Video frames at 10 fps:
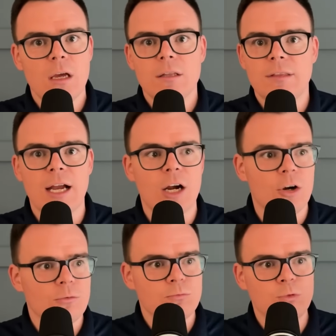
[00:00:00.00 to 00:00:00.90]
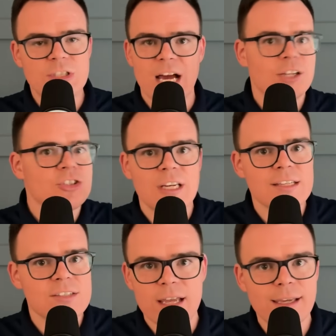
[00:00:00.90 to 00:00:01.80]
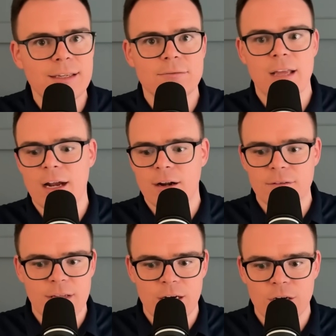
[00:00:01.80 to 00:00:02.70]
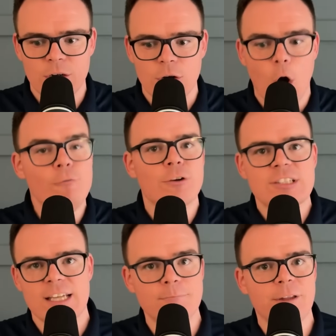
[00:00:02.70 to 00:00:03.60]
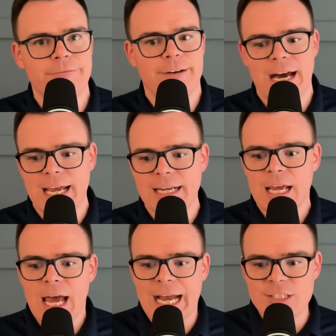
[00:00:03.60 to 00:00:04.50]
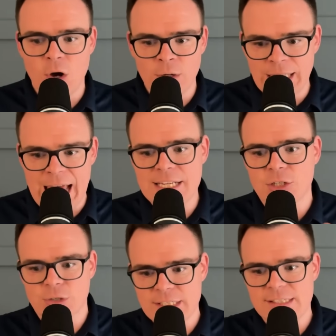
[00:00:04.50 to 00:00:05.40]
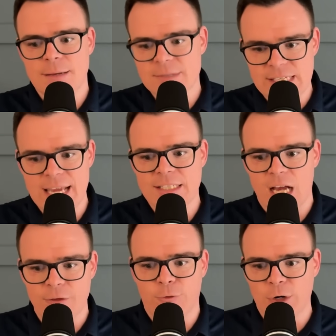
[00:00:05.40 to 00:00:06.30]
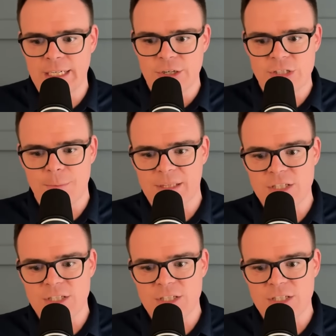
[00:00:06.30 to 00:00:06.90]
They're reductionistic. They're oversimplified. I don't like Chris Sims' takes on the 49ers typically.